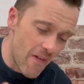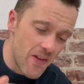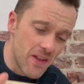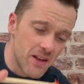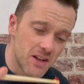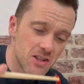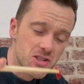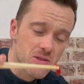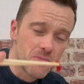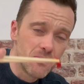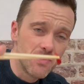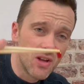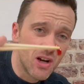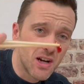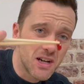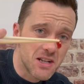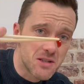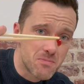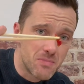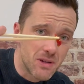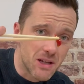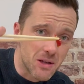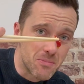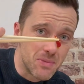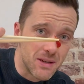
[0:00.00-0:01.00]
Some nice
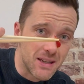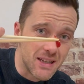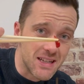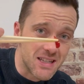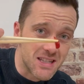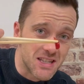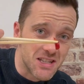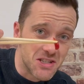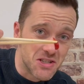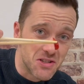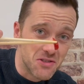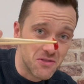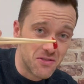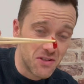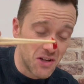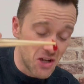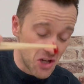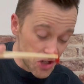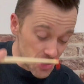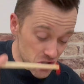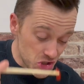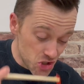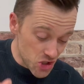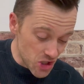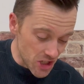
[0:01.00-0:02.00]
big pieces of
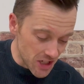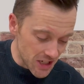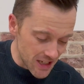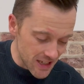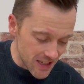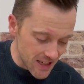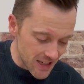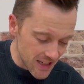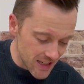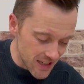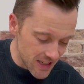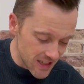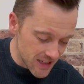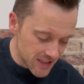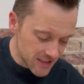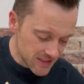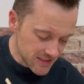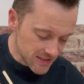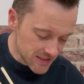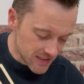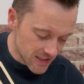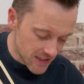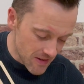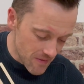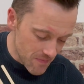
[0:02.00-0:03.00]
chilli here.
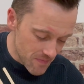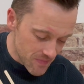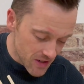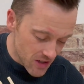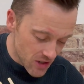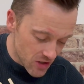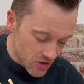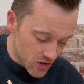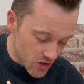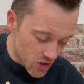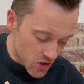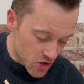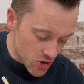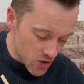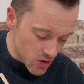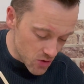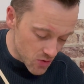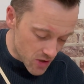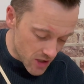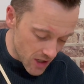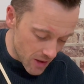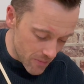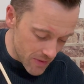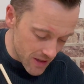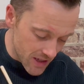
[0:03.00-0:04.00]
The
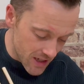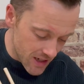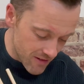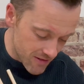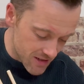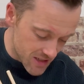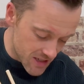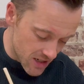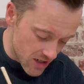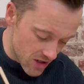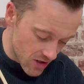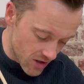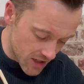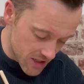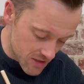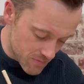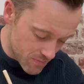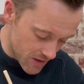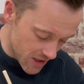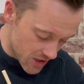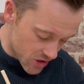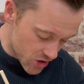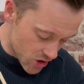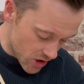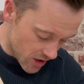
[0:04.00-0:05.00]
cucumber here is in nice
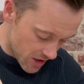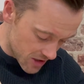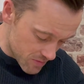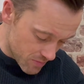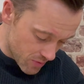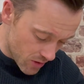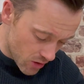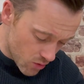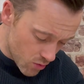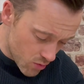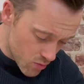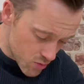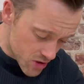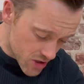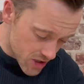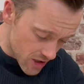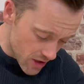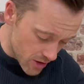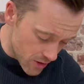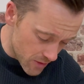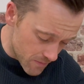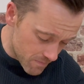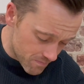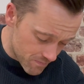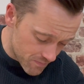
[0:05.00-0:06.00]
big chunks, but also
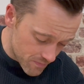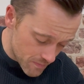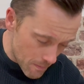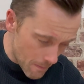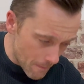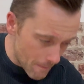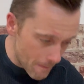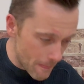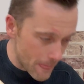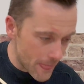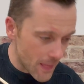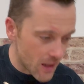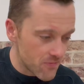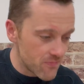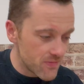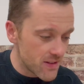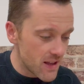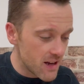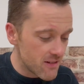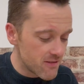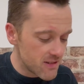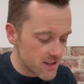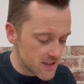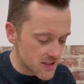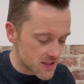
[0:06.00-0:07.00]

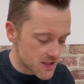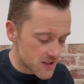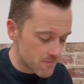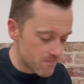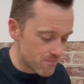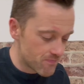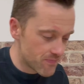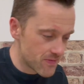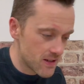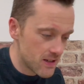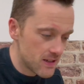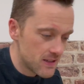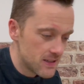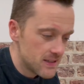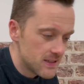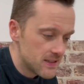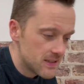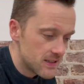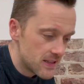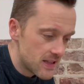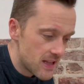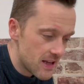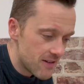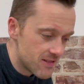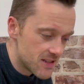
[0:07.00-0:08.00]
there is
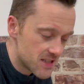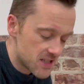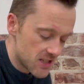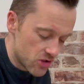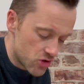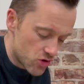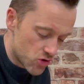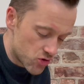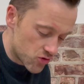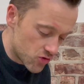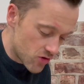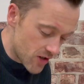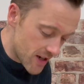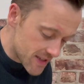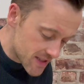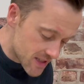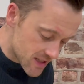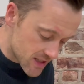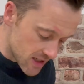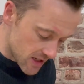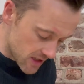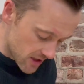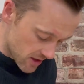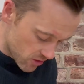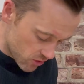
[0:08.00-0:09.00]
a
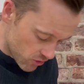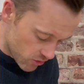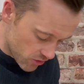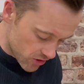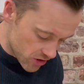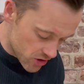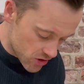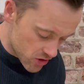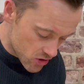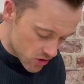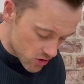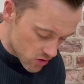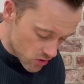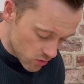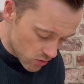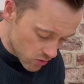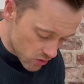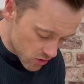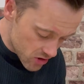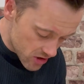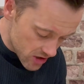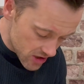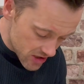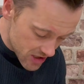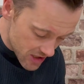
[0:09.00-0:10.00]
dressing or a sauce
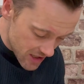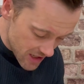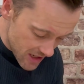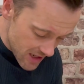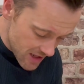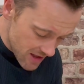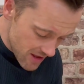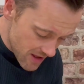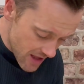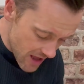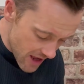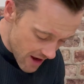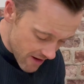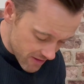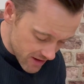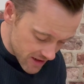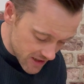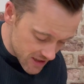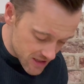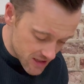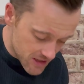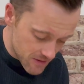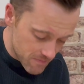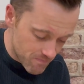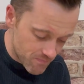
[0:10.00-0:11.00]
that's in there, and
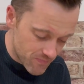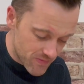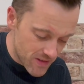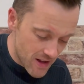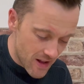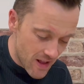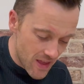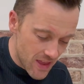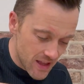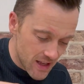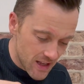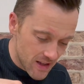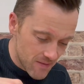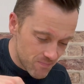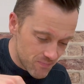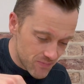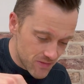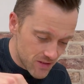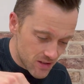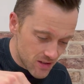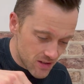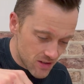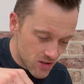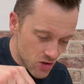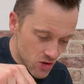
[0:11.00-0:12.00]

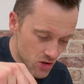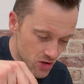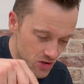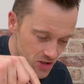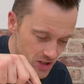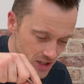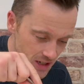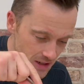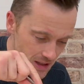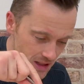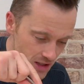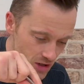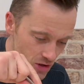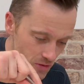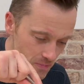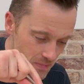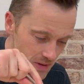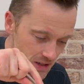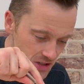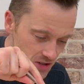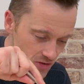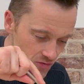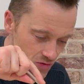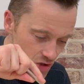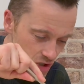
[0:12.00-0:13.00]
you can see little bits
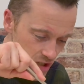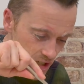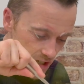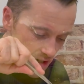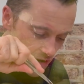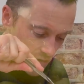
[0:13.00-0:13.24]
of chilli